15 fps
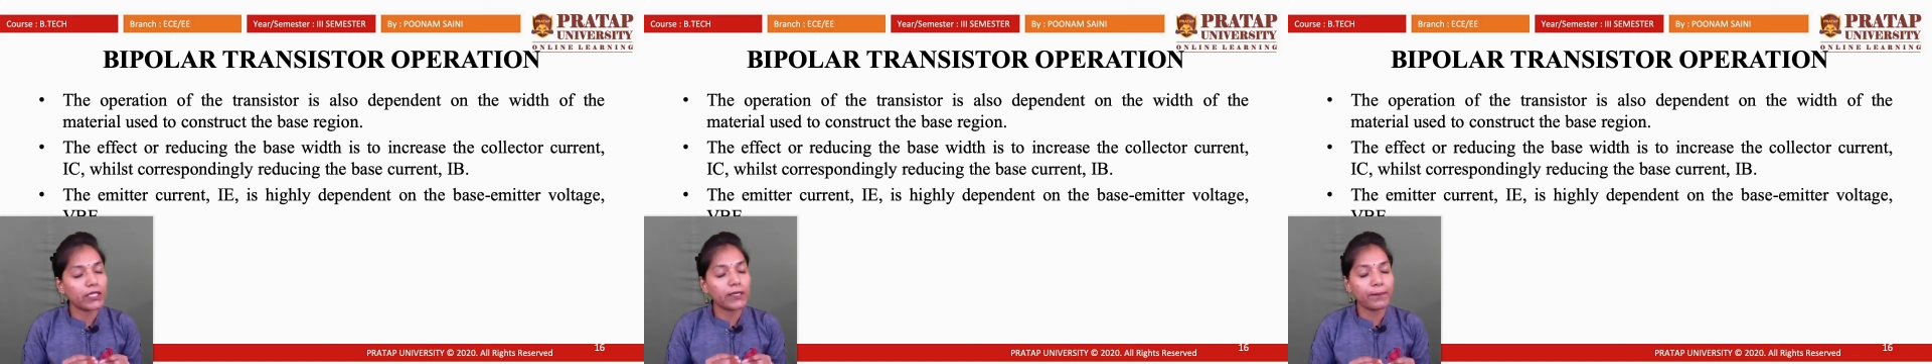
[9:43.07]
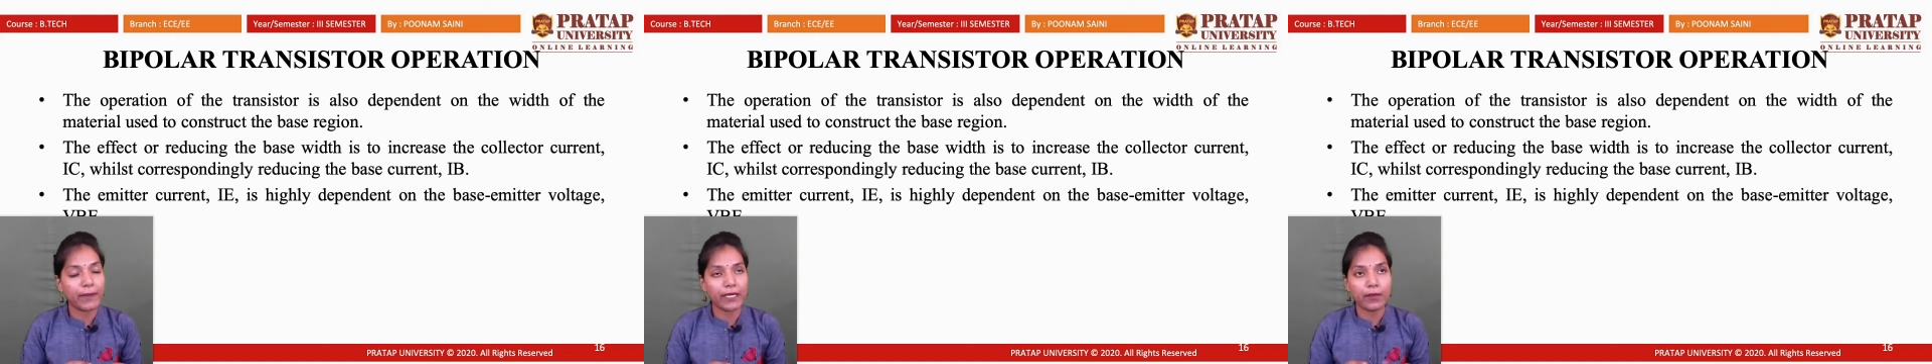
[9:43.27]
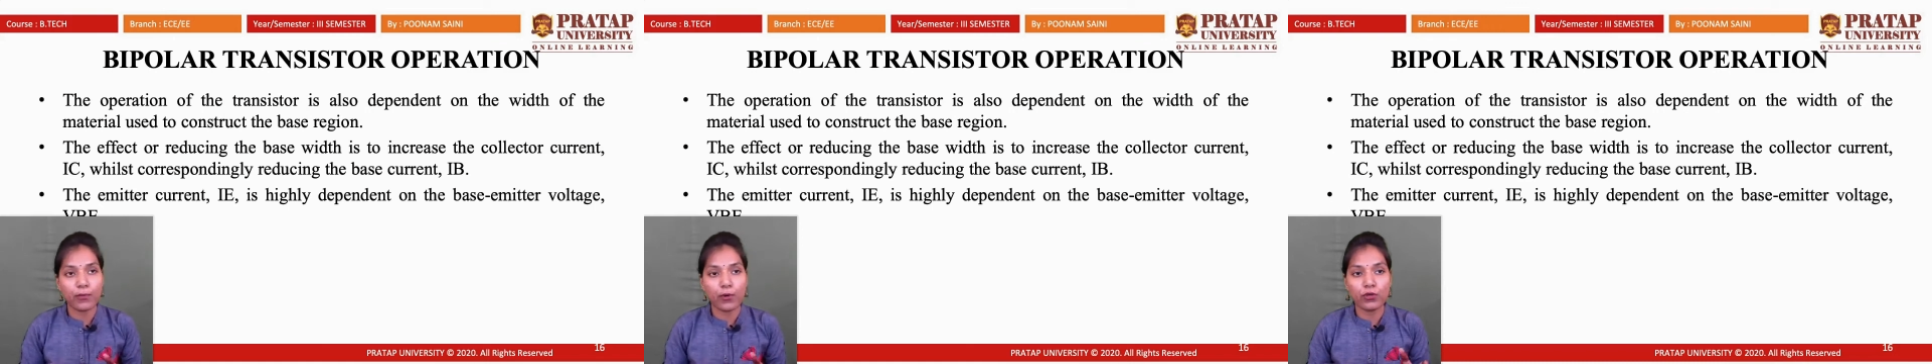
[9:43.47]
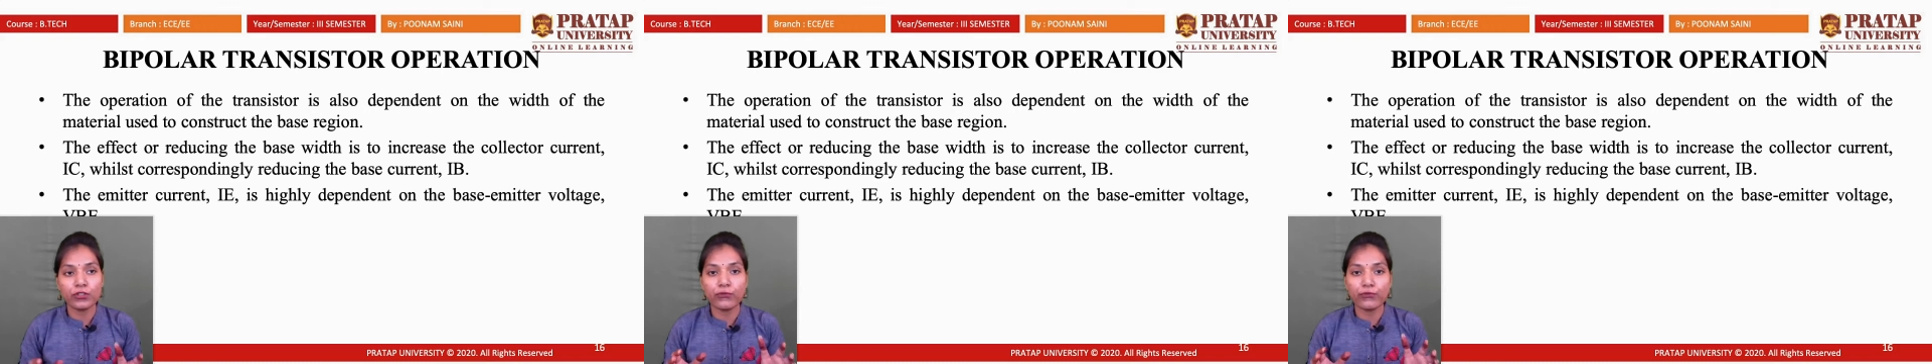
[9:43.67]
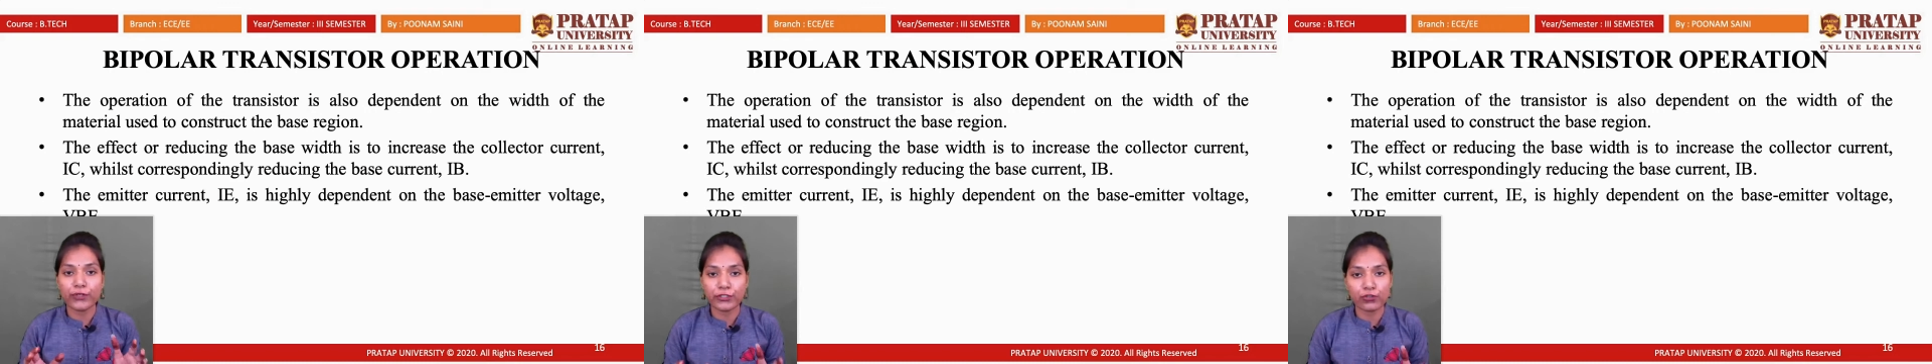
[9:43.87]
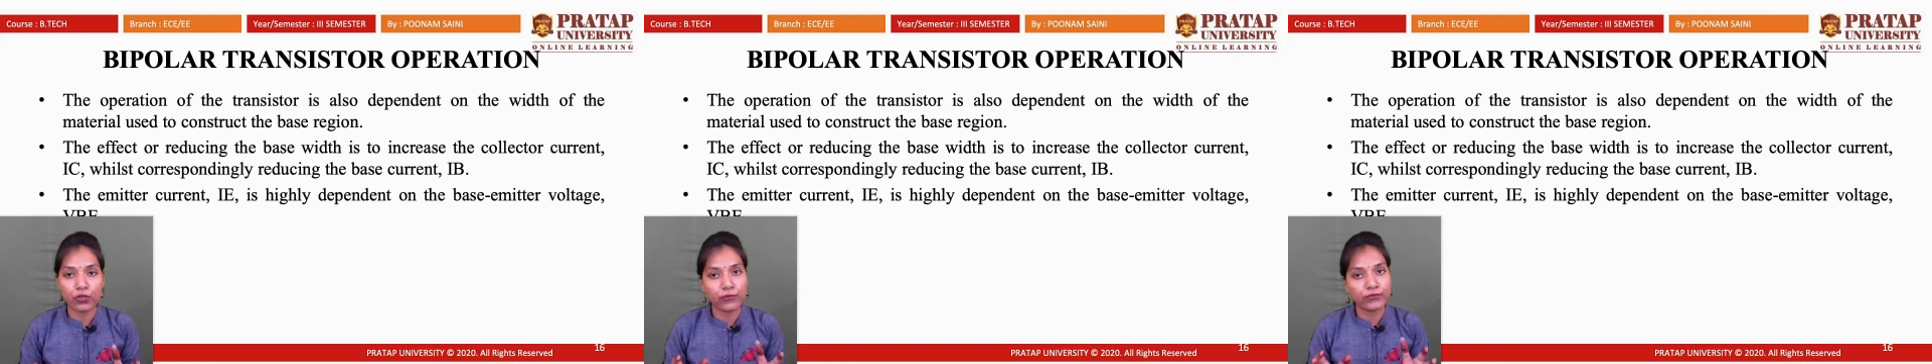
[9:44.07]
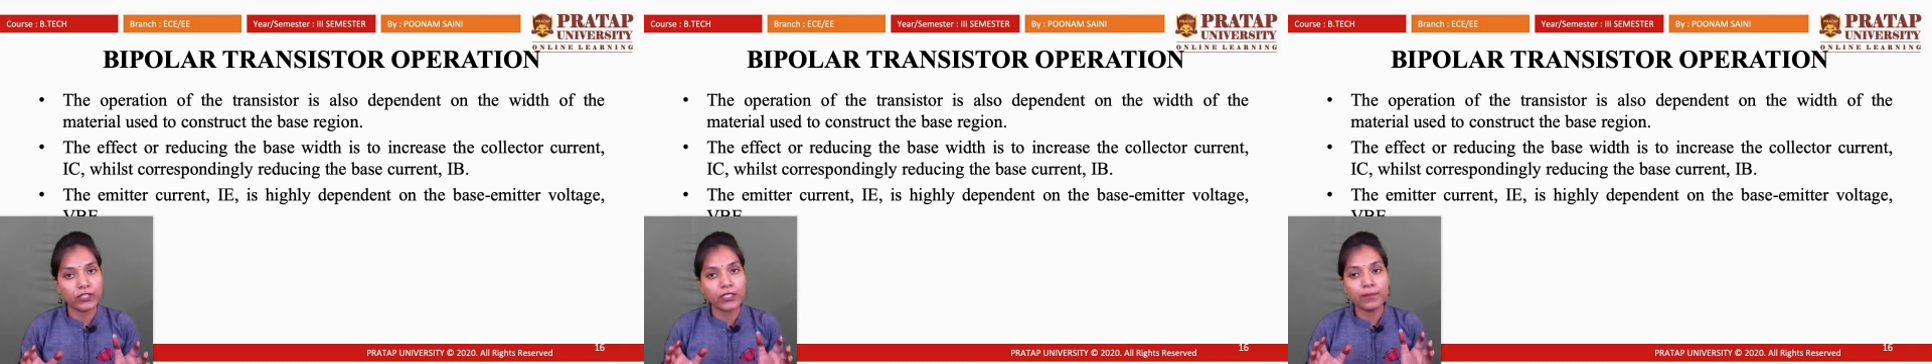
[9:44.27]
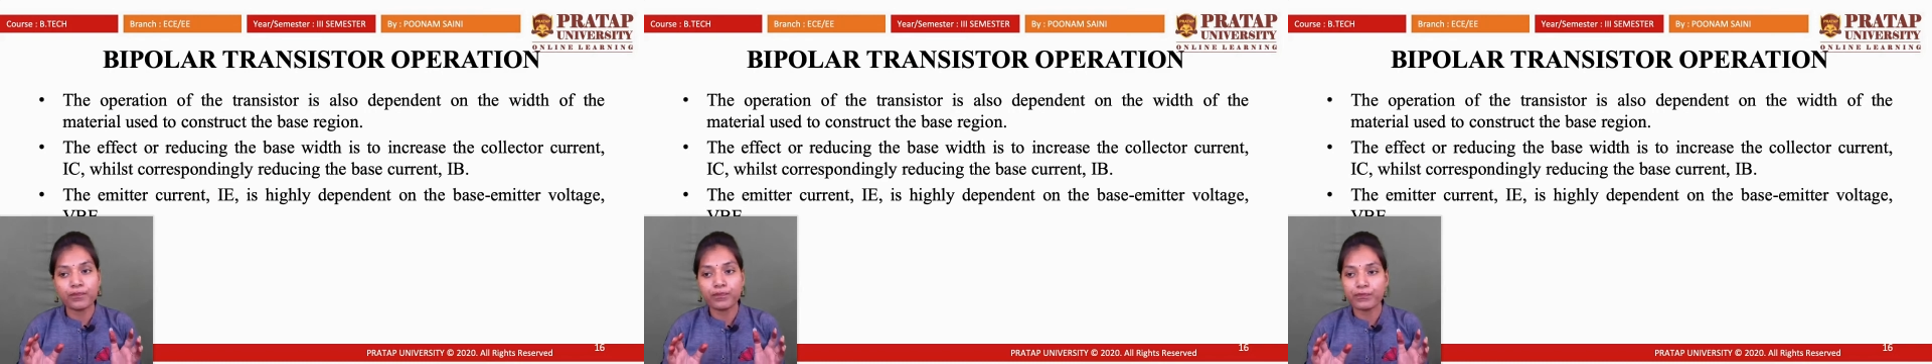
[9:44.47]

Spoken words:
depend upon the width of the